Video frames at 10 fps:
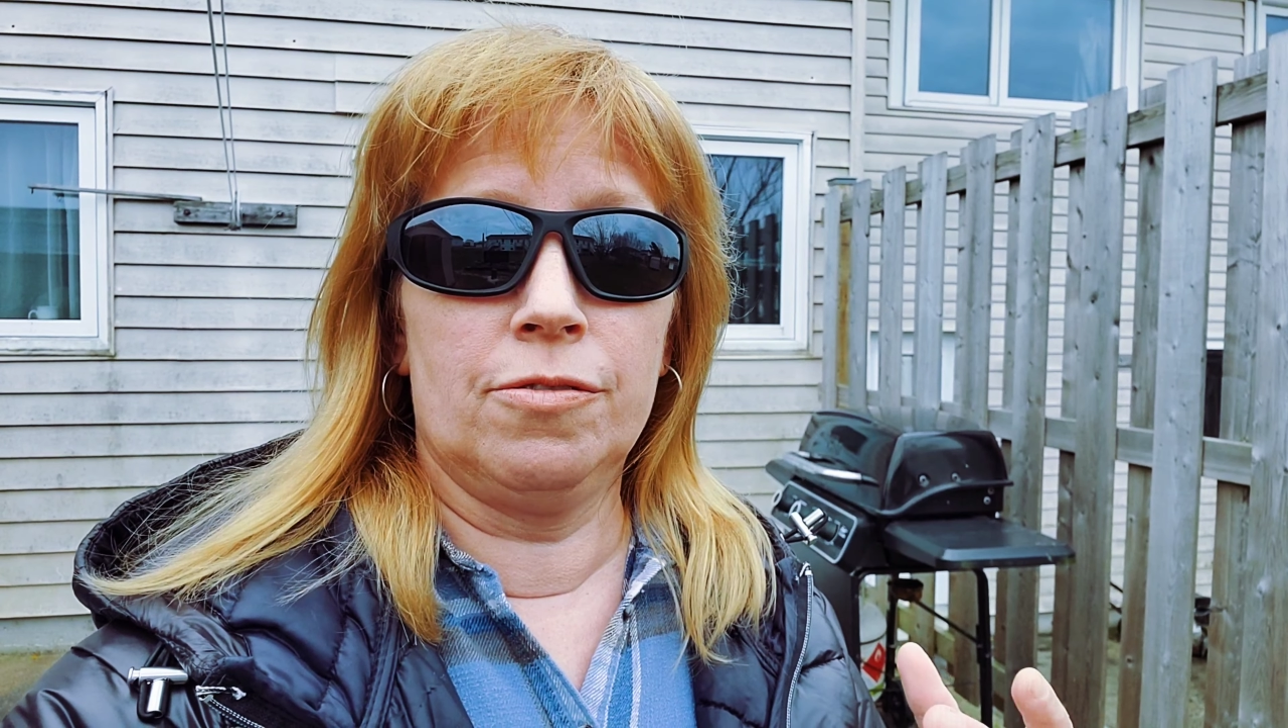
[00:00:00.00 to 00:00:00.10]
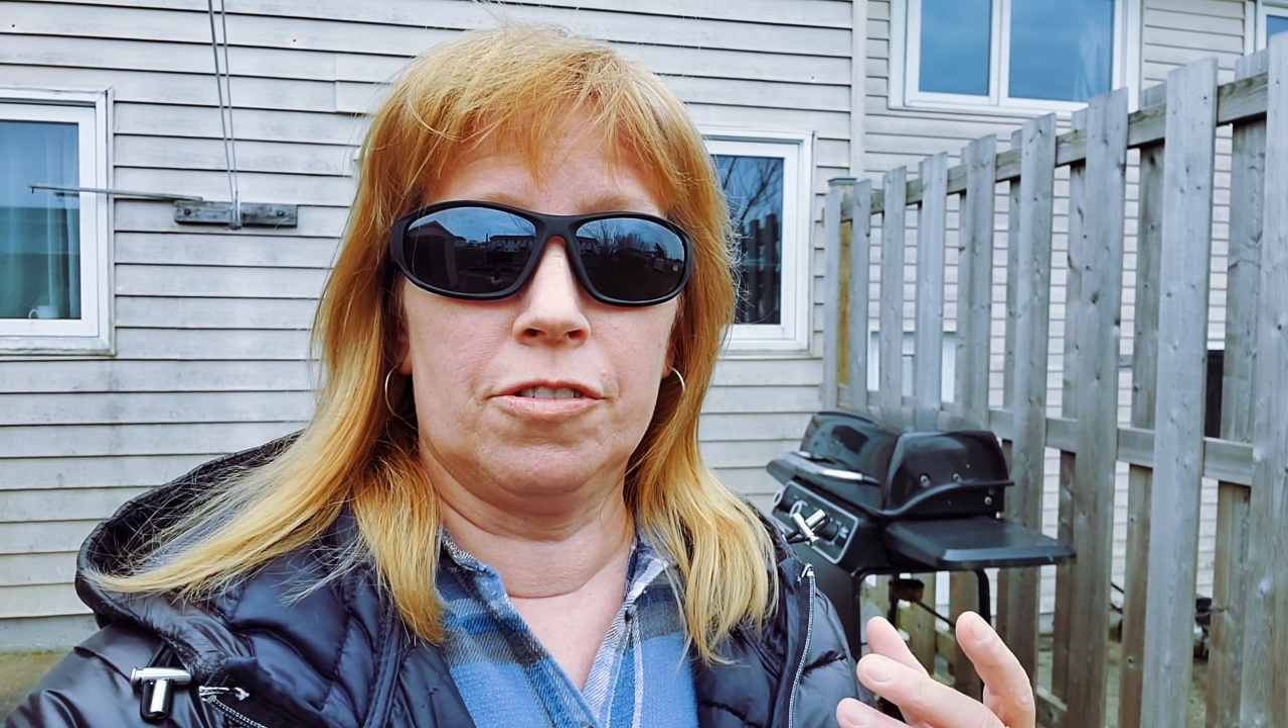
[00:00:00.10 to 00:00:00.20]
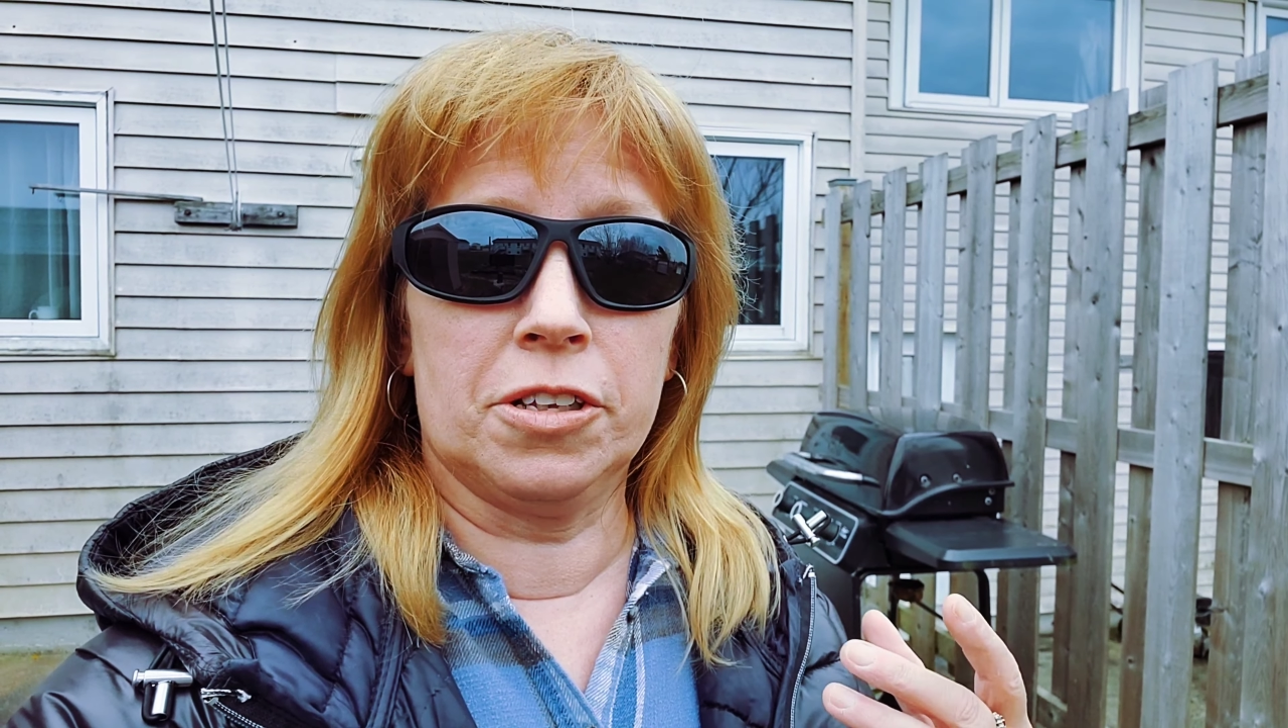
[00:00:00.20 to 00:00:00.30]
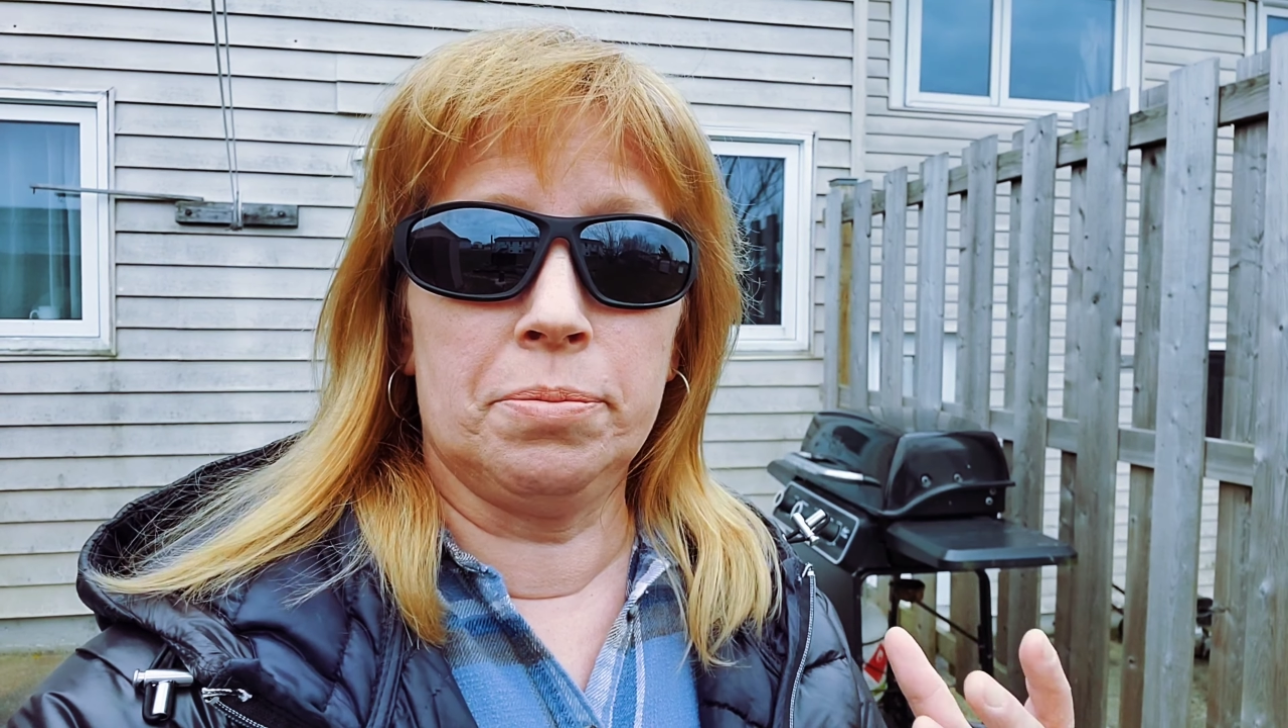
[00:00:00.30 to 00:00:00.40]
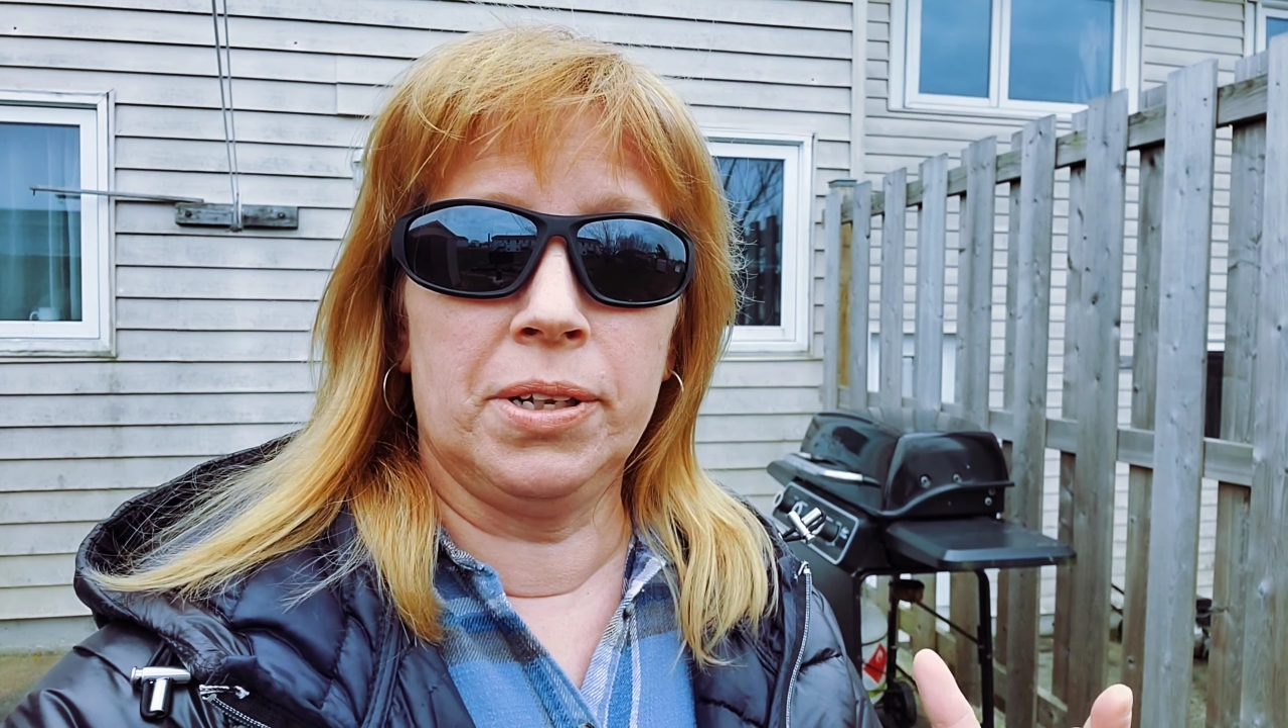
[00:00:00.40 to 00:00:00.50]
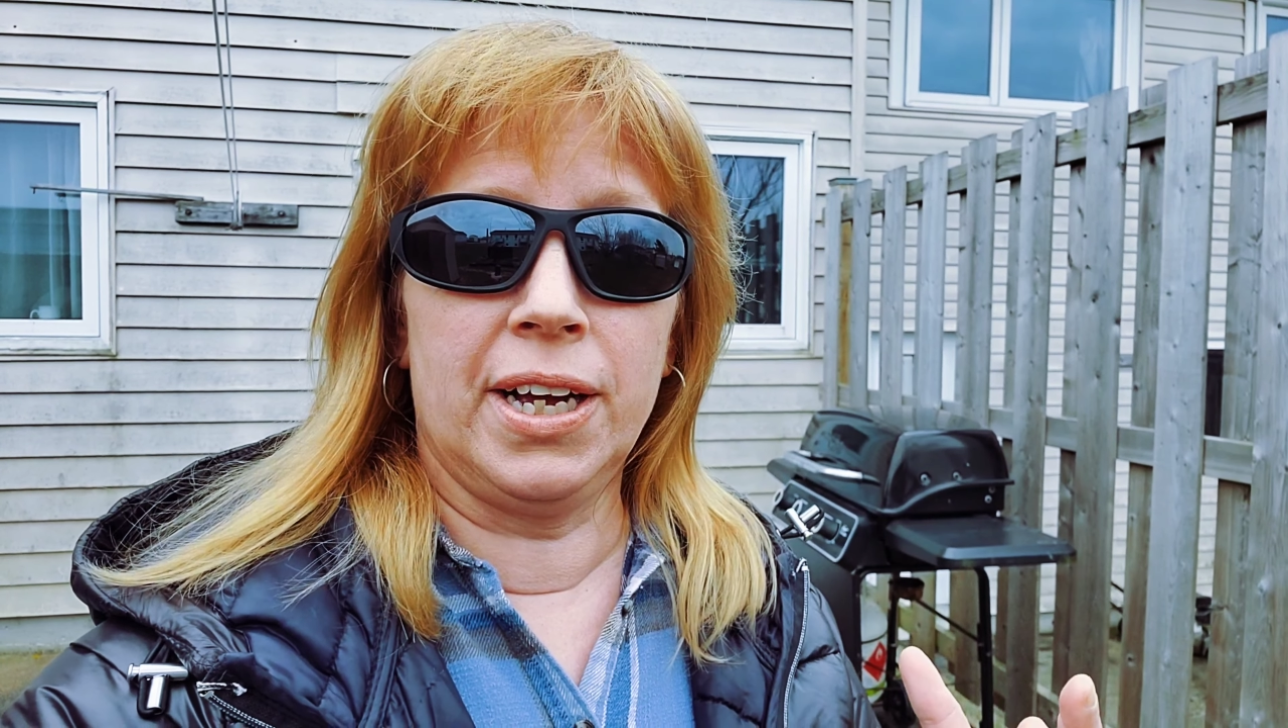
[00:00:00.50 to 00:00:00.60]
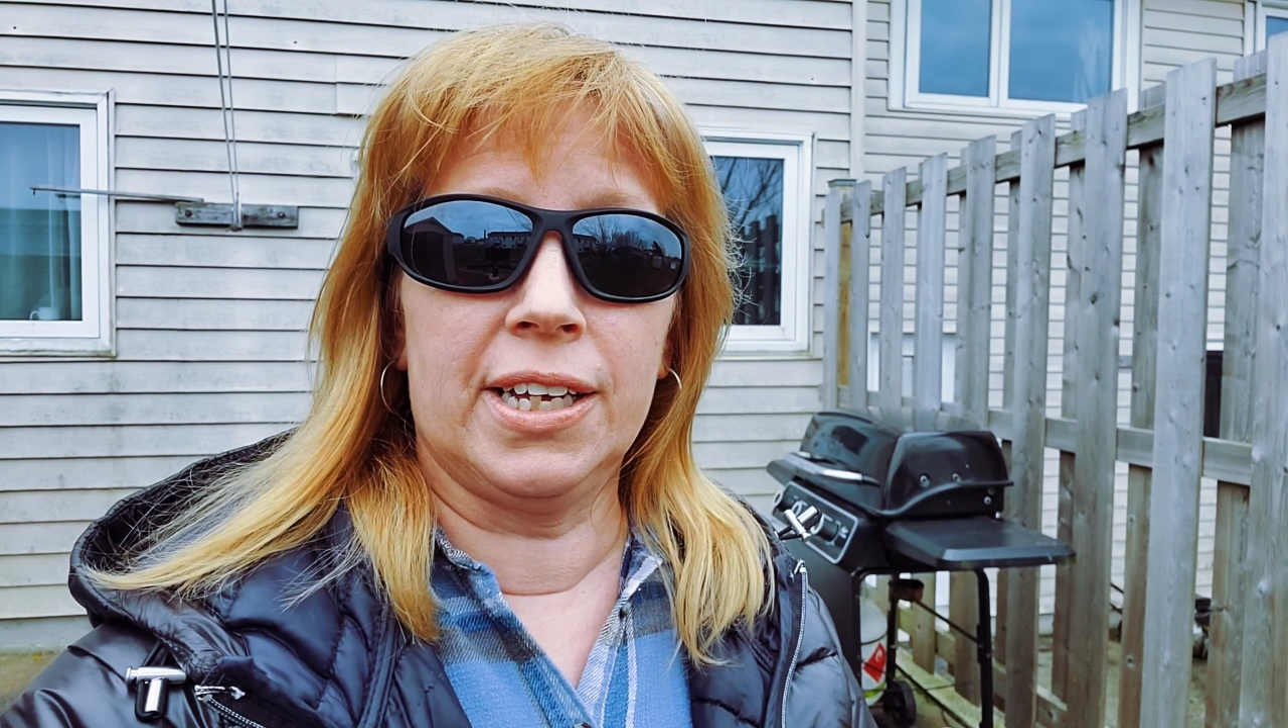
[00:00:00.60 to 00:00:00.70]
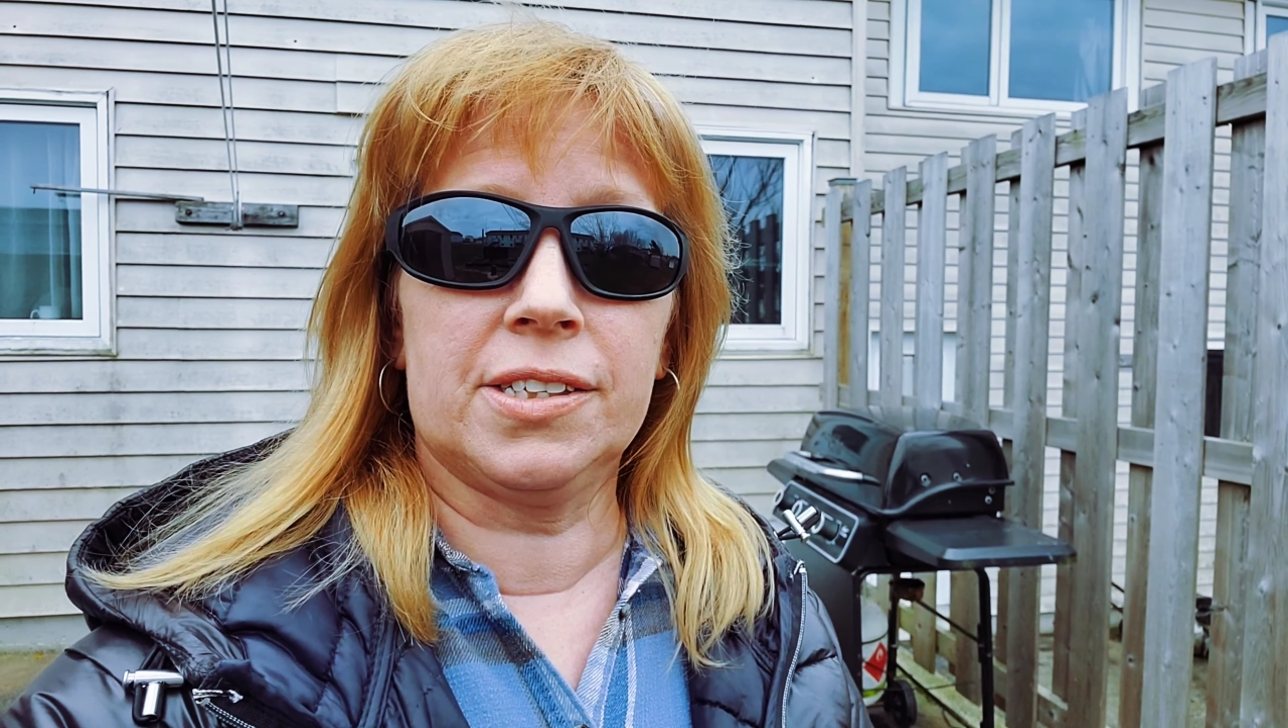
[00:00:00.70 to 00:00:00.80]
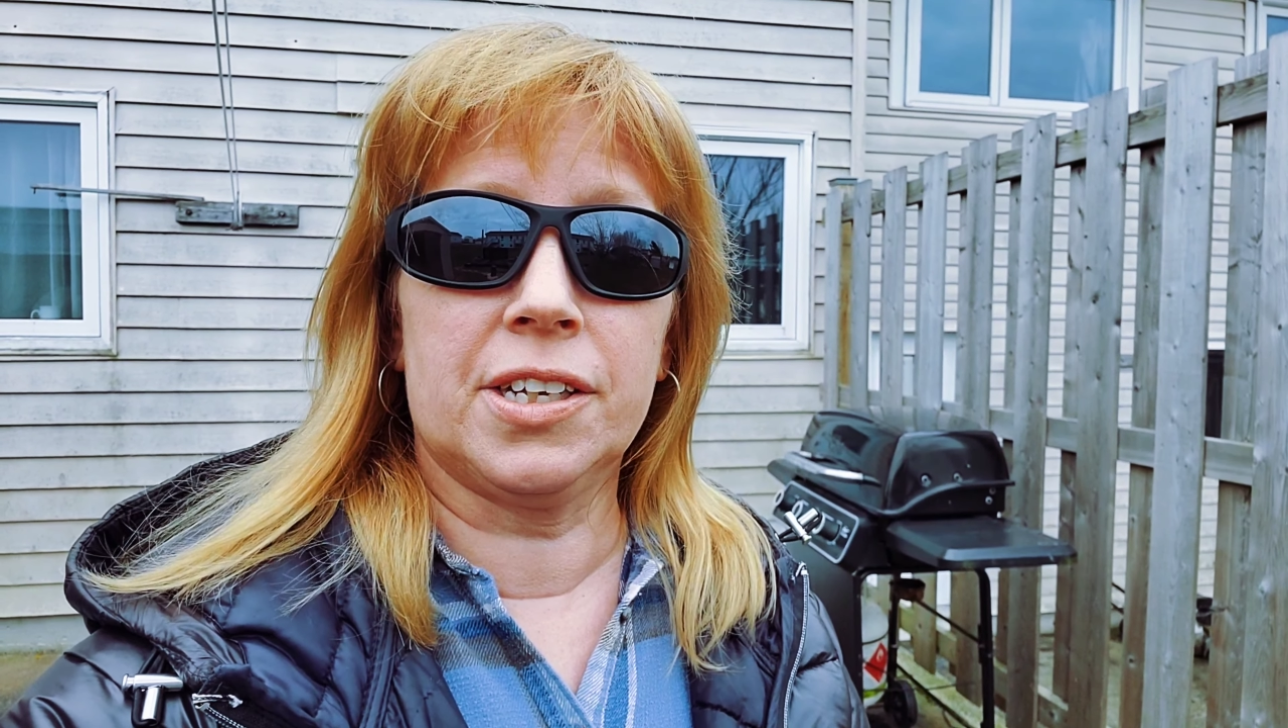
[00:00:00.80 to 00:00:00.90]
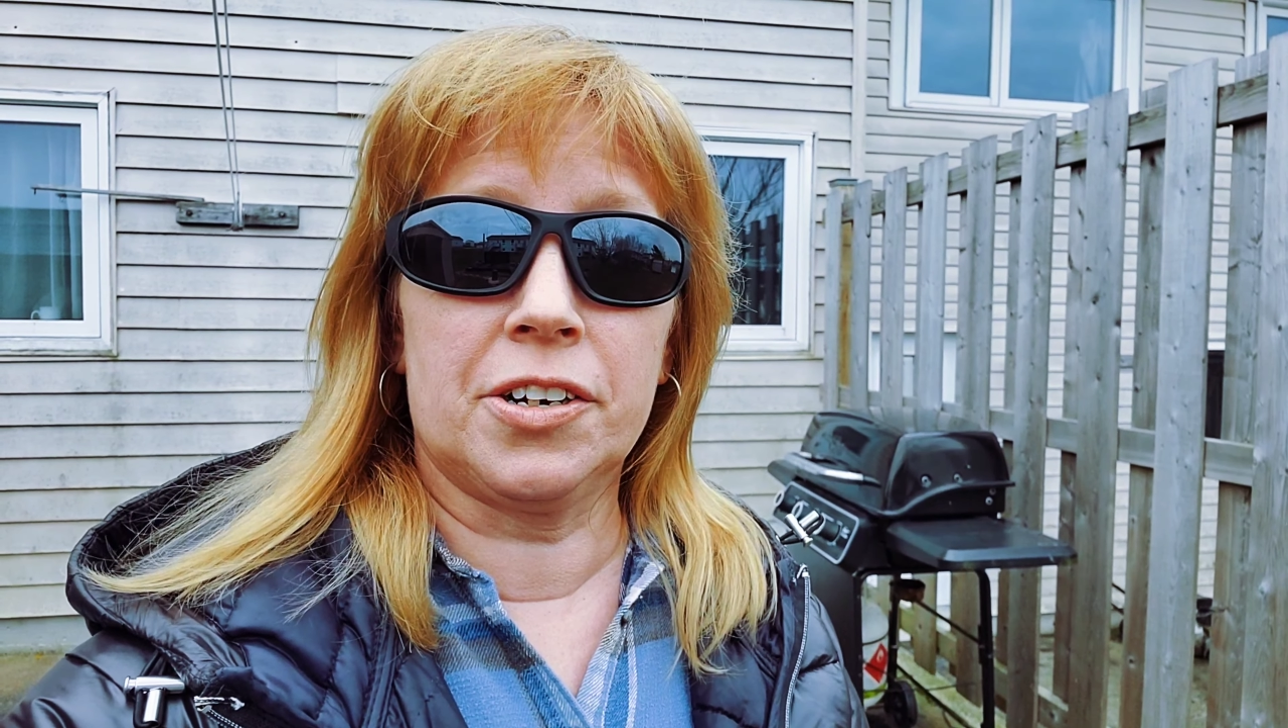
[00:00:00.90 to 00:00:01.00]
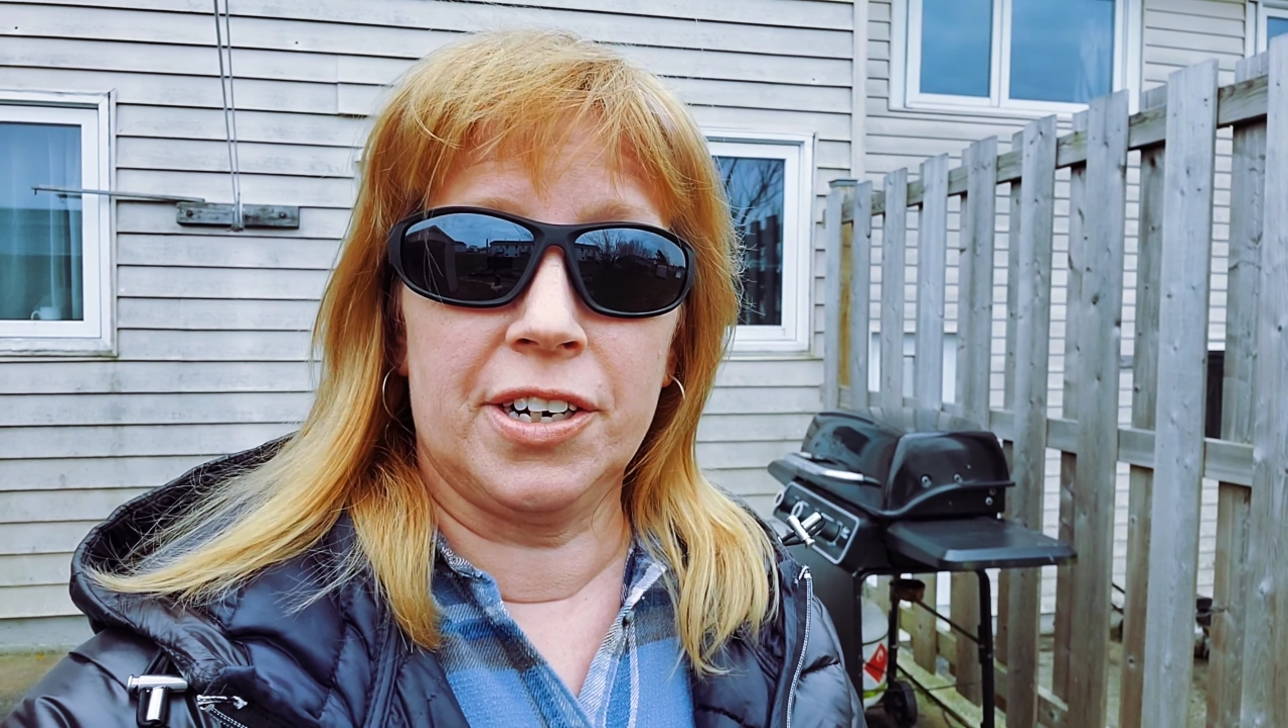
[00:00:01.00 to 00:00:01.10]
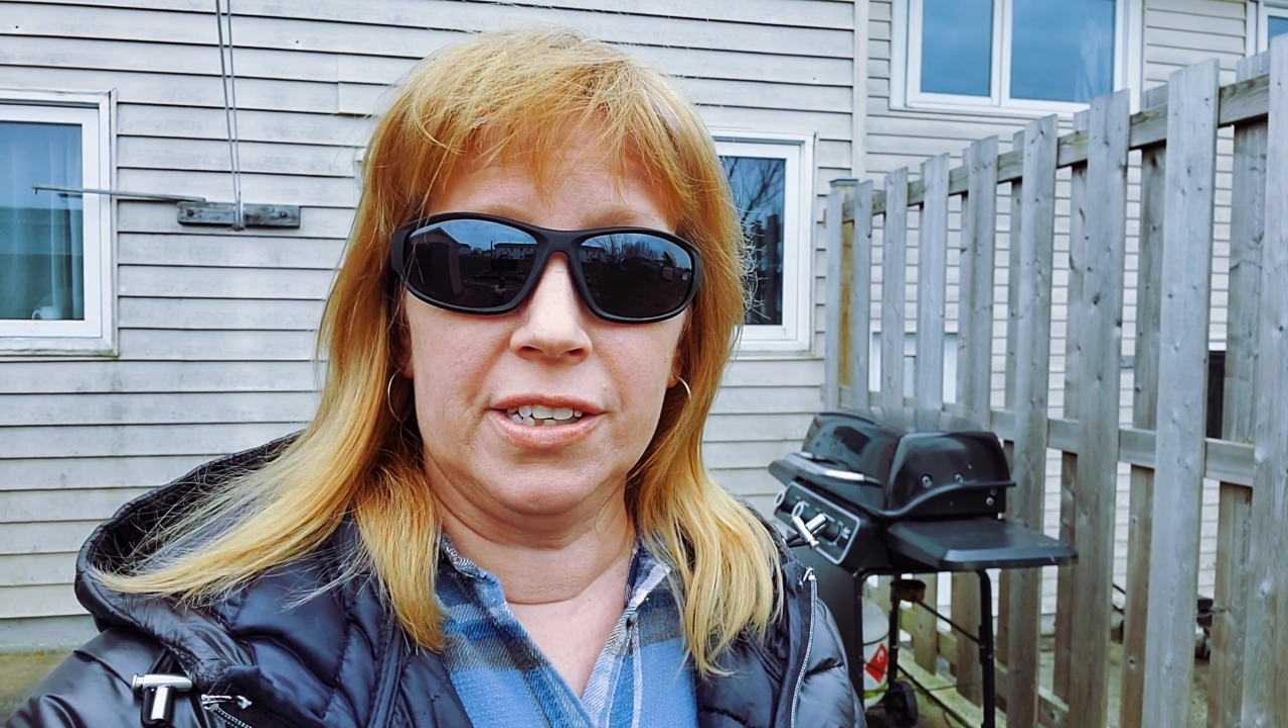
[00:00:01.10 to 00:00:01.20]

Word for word: for the plants that are